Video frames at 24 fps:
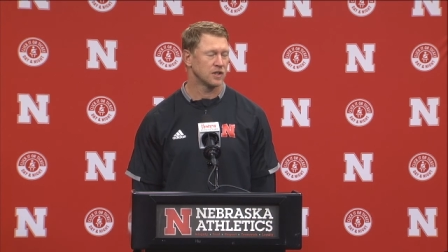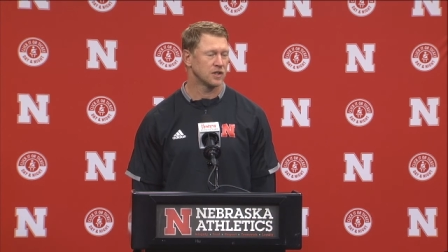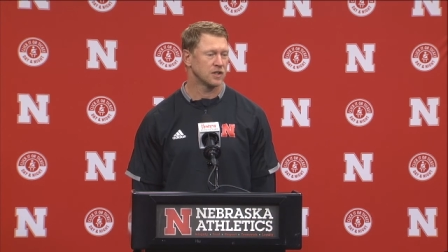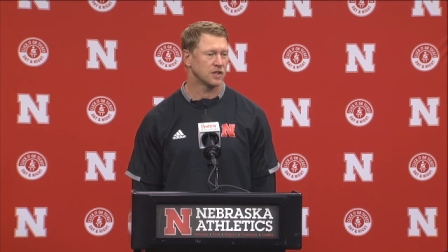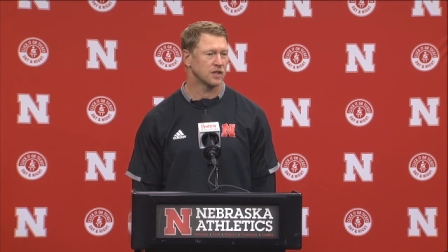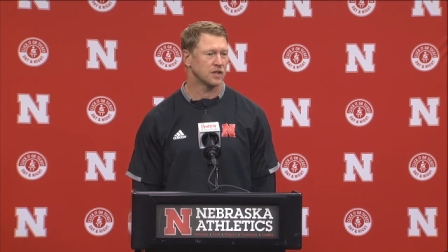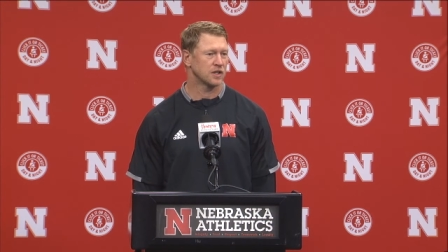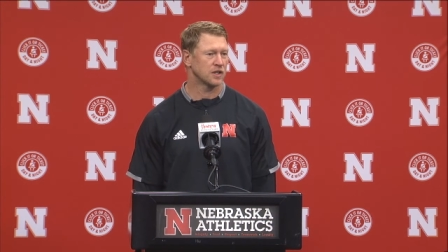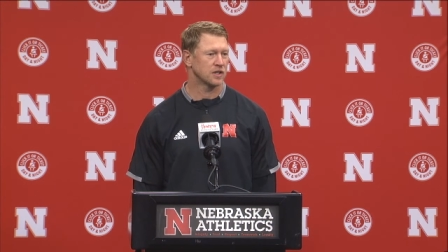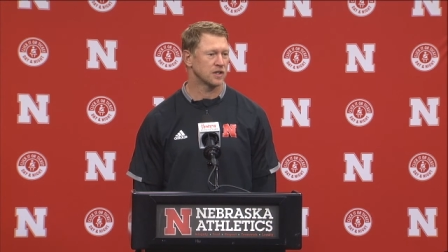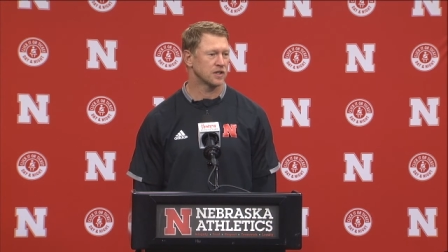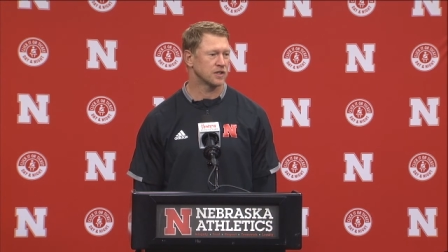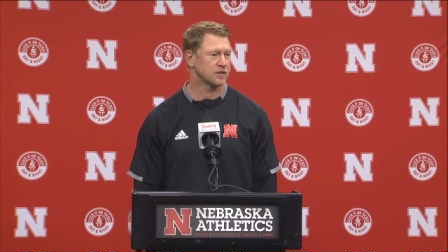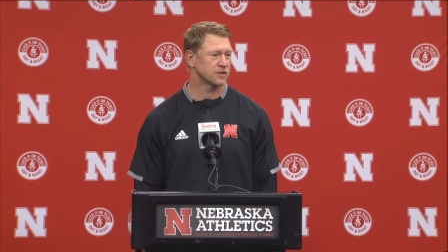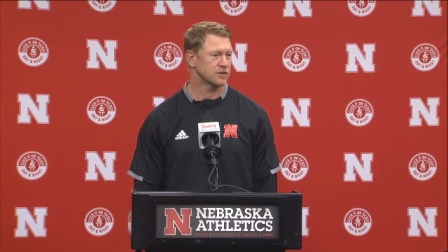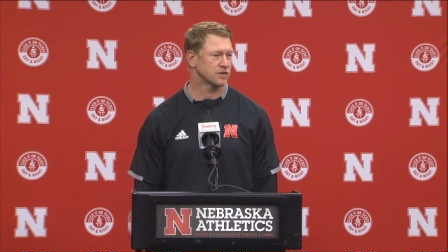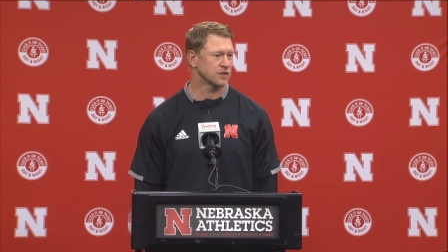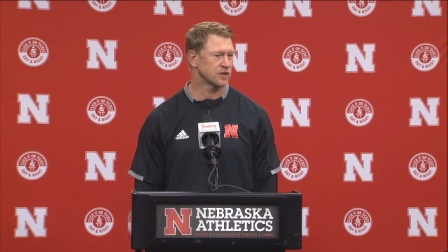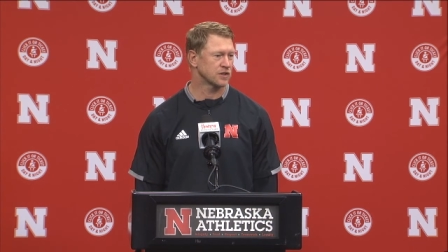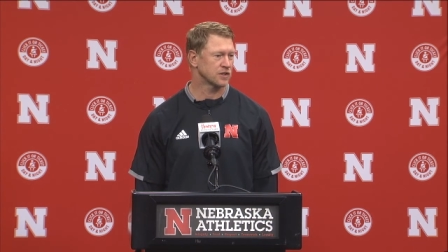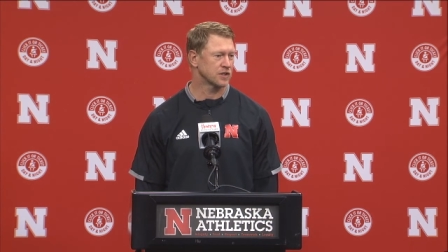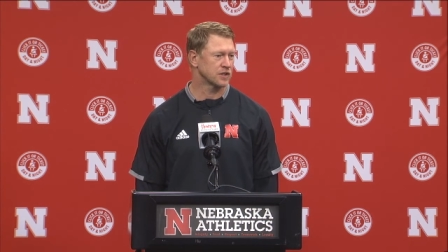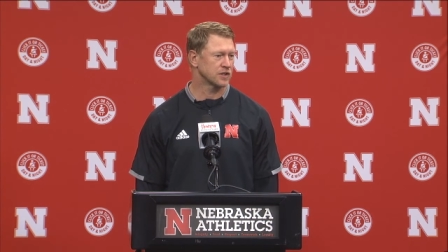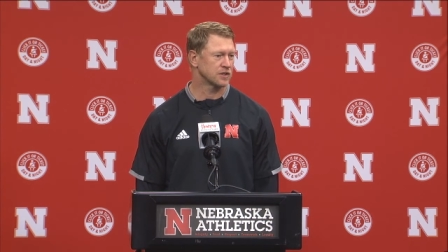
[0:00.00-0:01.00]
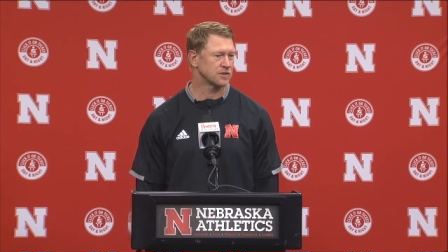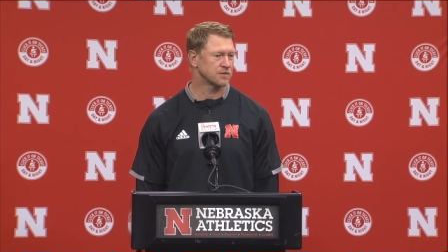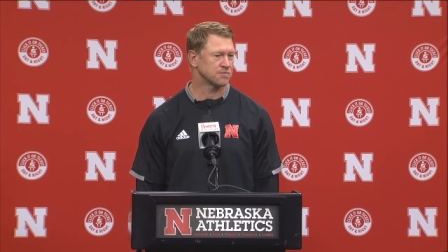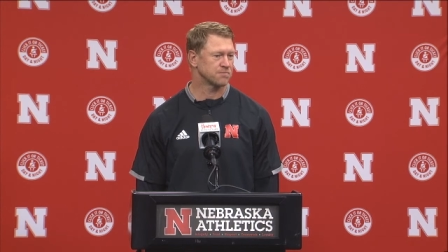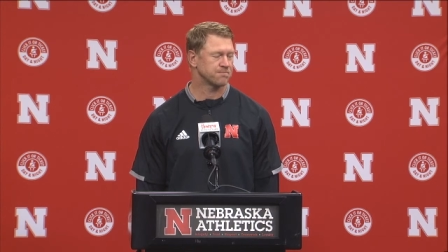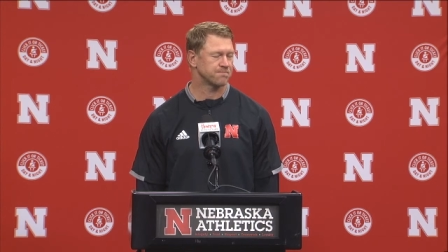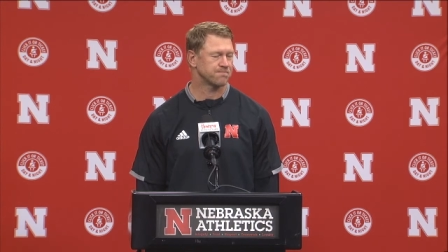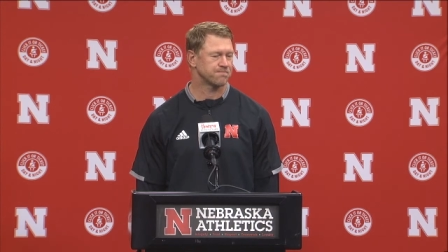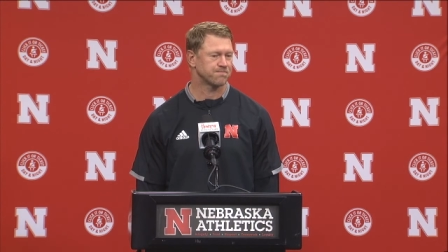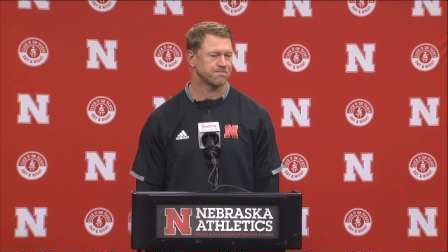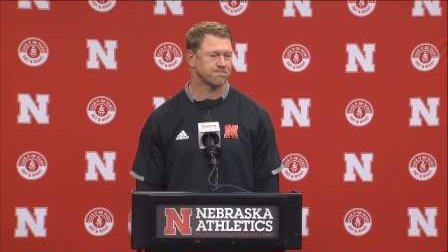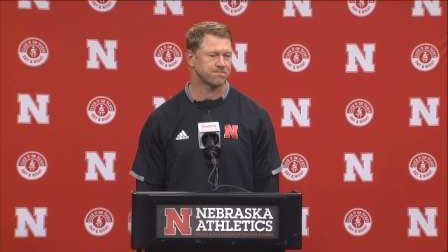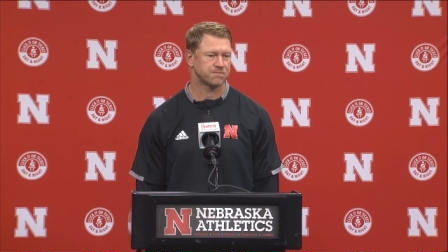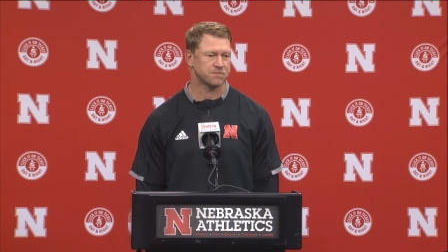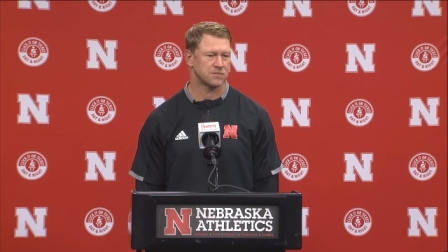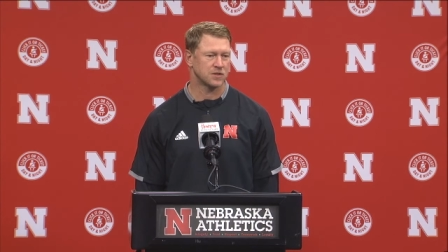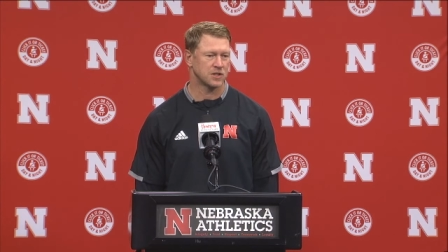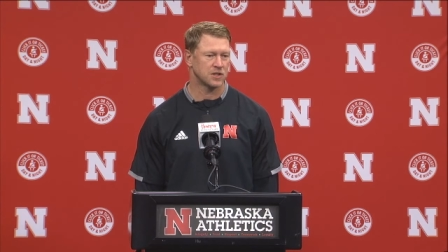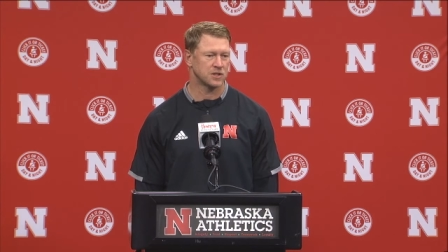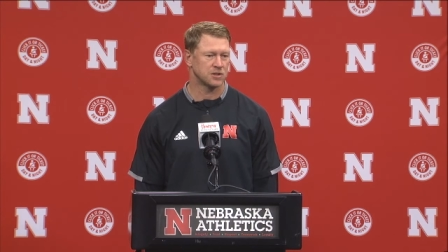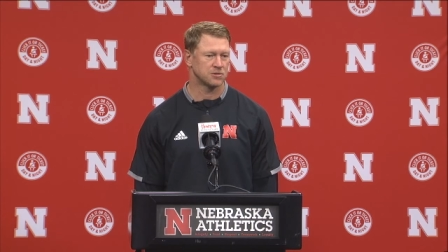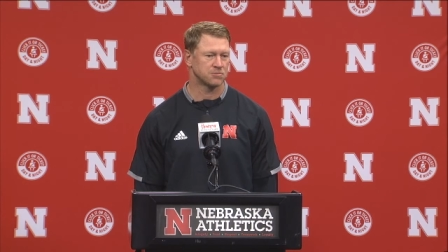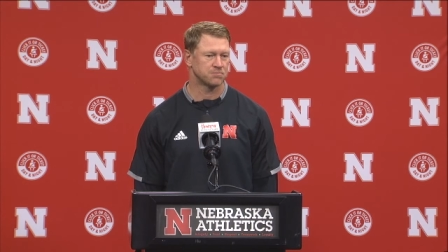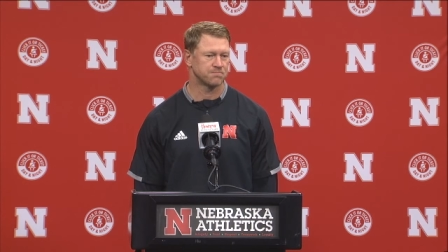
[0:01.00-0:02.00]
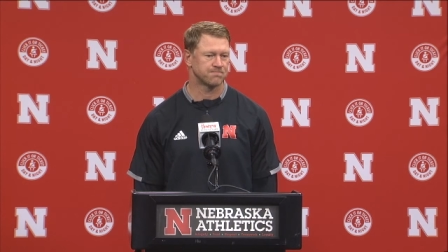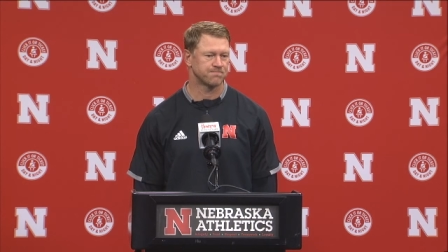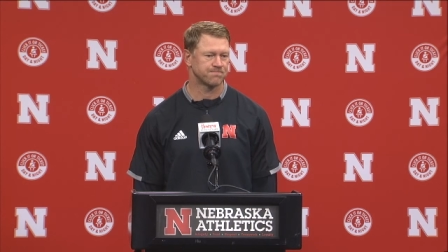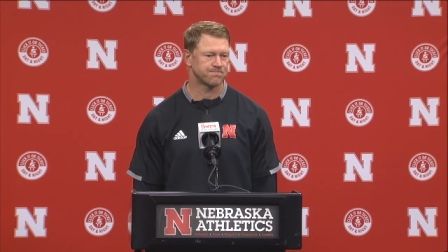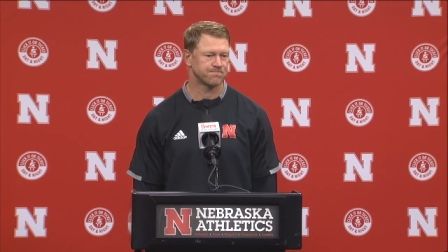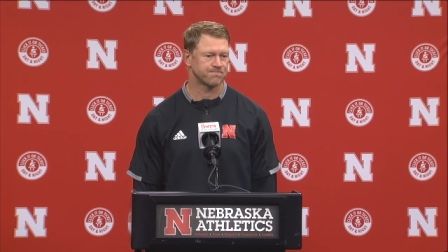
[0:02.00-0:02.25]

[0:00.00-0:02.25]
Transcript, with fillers: Uh, he's learning. Um,